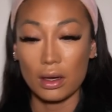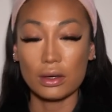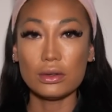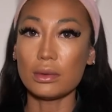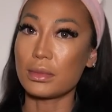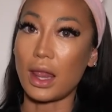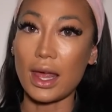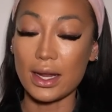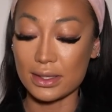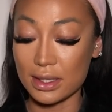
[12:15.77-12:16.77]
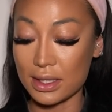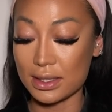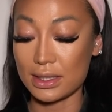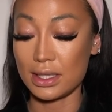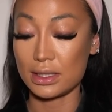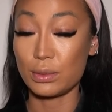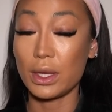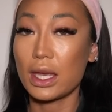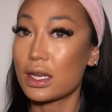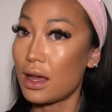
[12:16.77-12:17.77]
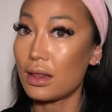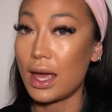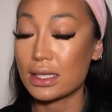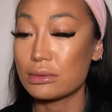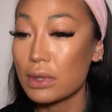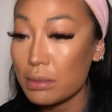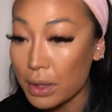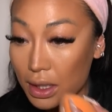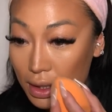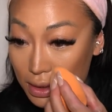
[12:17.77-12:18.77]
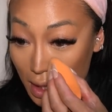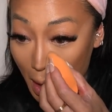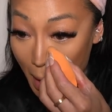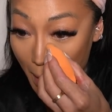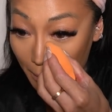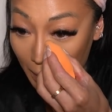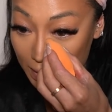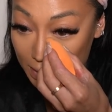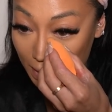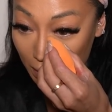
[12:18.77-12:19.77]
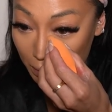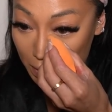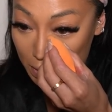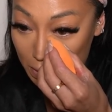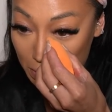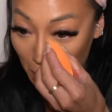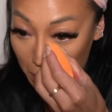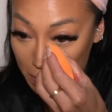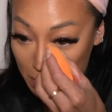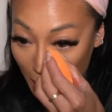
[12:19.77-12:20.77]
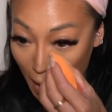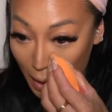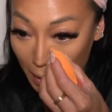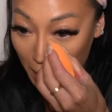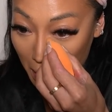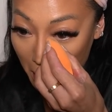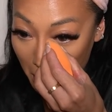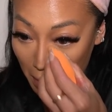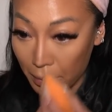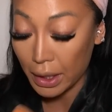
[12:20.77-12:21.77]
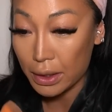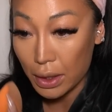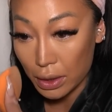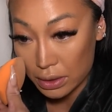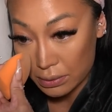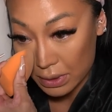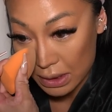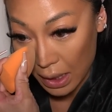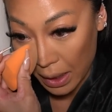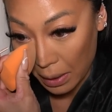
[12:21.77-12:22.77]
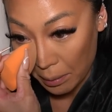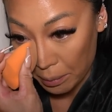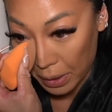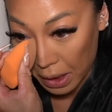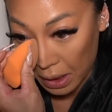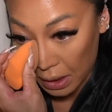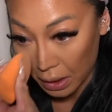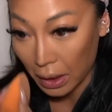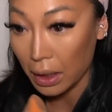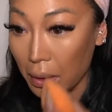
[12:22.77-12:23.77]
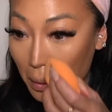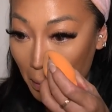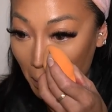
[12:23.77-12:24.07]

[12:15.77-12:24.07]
Ooh, I'm glad I did this week and not last week because my skin was so dry. My nose was like peeling.